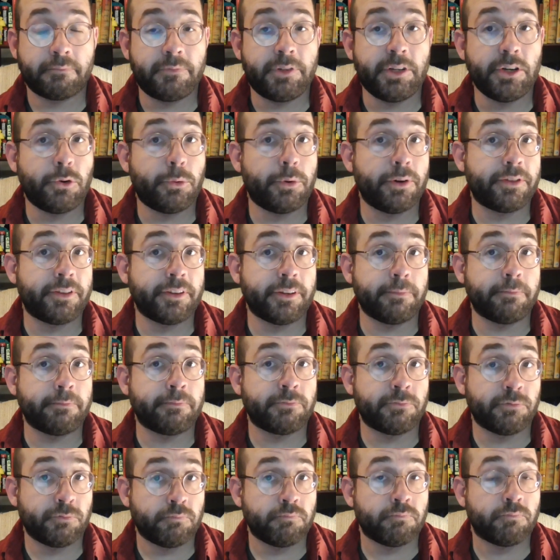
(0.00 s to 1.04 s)
deal with
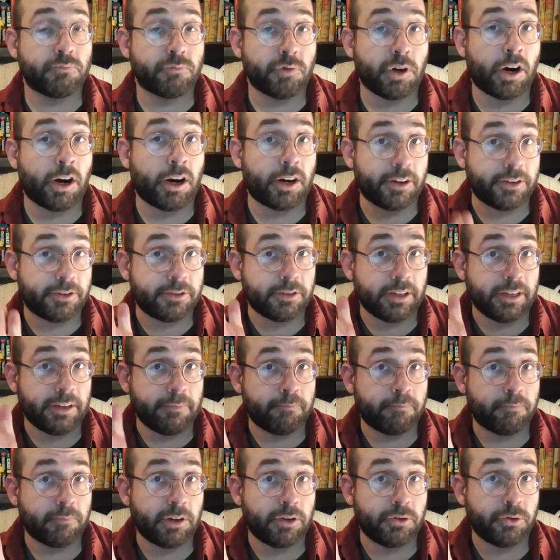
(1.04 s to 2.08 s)
them honestly
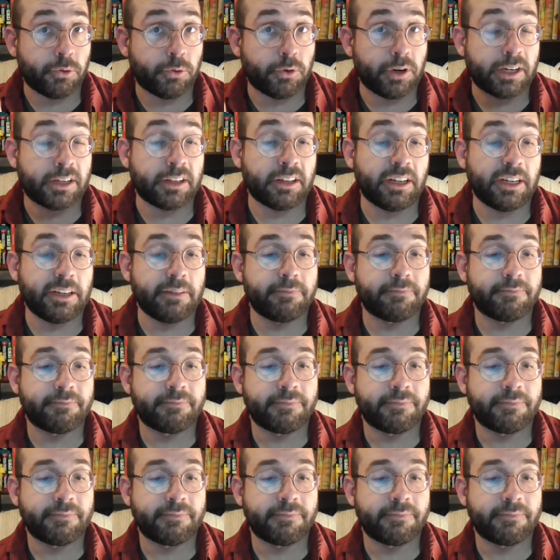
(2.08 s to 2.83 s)
and directly.